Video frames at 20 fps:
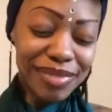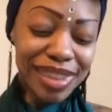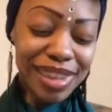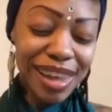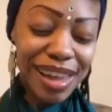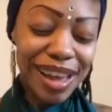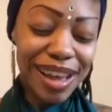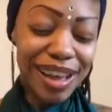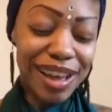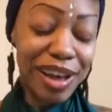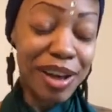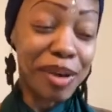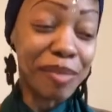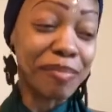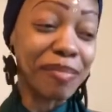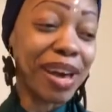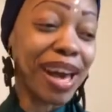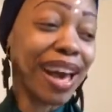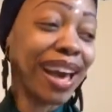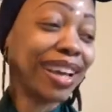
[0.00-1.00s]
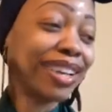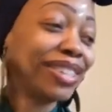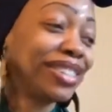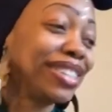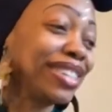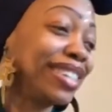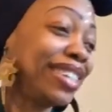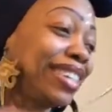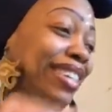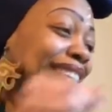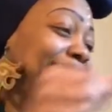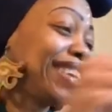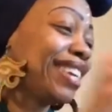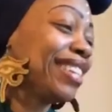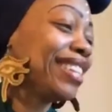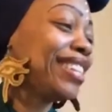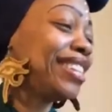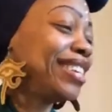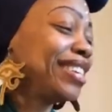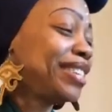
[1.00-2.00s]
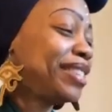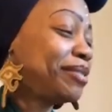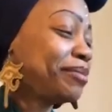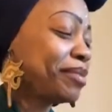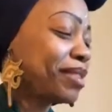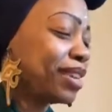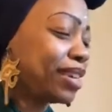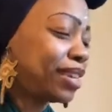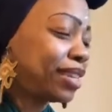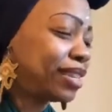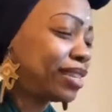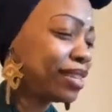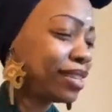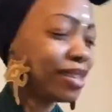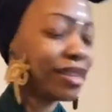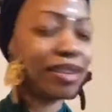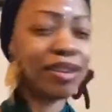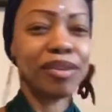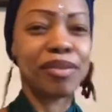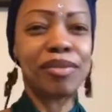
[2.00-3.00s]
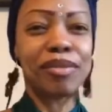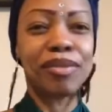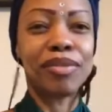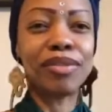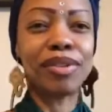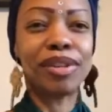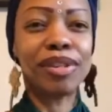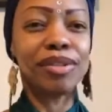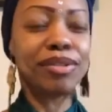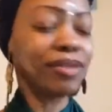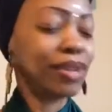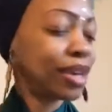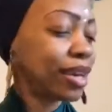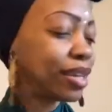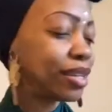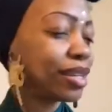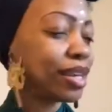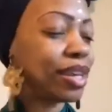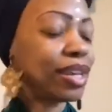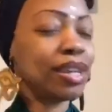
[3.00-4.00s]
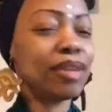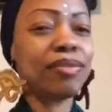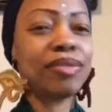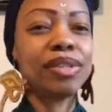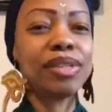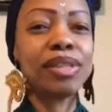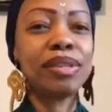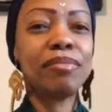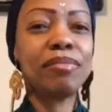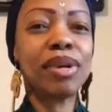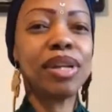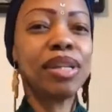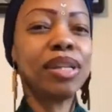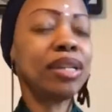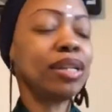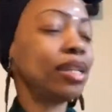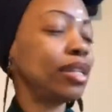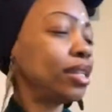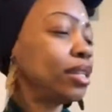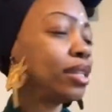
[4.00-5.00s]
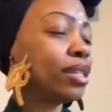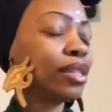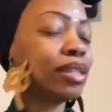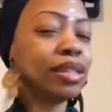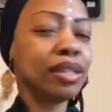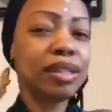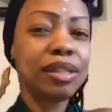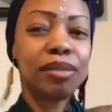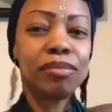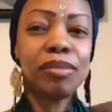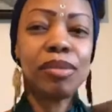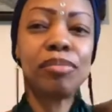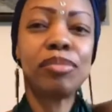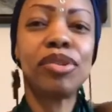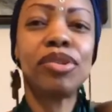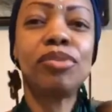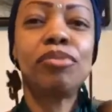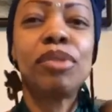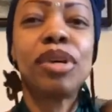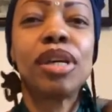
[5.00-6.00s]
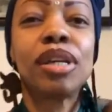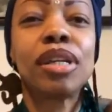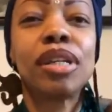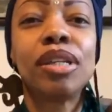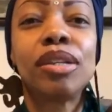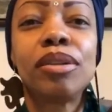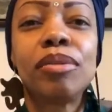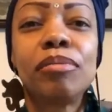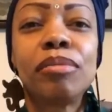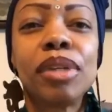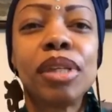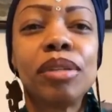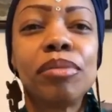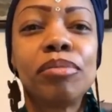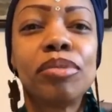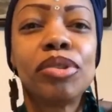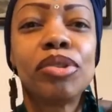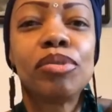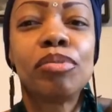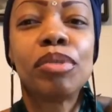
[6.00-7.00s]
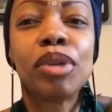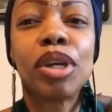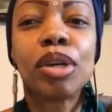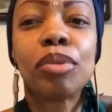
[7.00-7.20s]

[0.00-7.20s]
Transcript: Actually, this was, hold on, you guys can't even see my little, let me push back a little bit, push back.